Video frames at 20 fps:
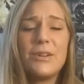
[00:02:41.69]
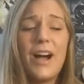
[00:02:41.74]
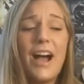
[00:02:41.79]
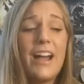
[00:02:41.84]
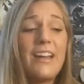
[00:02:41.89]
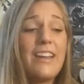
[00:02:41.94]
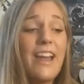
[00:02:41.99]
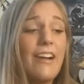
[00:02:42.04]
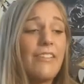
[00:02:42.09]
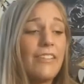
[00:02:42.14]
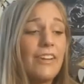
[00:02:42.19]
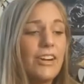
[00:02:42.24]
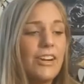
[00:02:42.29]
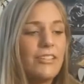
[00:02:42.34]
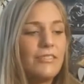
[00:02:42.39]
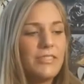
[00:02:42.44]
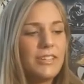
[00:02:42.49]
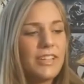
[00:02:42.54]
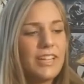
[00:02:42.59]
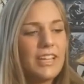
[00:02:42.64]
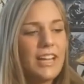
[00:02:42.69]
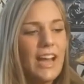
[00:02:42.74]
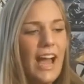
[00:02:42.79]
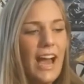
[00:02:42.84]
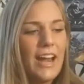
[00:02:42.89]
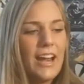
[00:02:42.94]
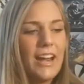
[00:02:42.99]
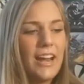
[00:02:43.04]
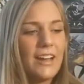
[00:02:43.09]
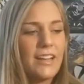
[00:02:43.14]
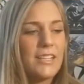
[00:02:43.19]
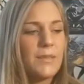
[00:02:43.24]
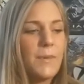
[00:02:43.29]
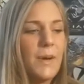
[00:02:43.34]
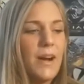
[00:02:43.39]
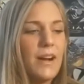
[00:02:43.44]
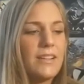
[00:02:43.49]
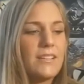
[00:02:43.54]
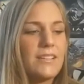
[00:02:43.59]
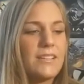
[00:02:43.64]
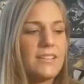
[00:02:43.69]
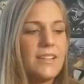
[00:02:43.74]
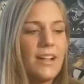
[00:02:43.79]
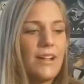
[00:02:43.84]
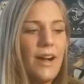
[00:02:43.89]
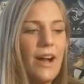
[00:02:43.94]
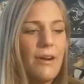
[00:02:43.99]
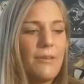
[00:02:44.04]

I never really had an Xbox until I